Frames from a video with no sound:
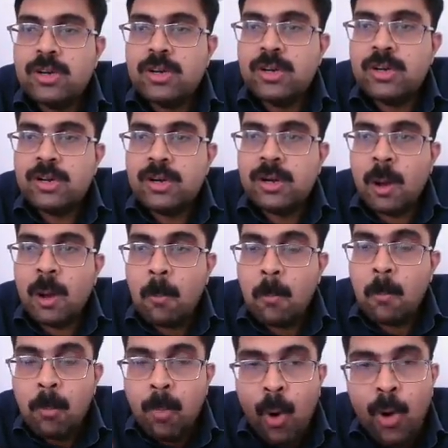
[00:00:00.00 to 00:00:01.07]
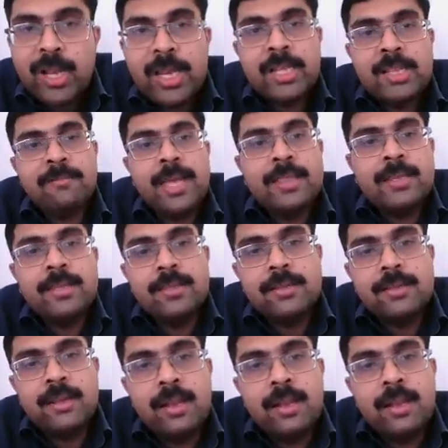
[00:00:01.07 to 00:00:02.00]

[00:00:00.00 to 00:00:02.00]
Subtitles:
modeling the way the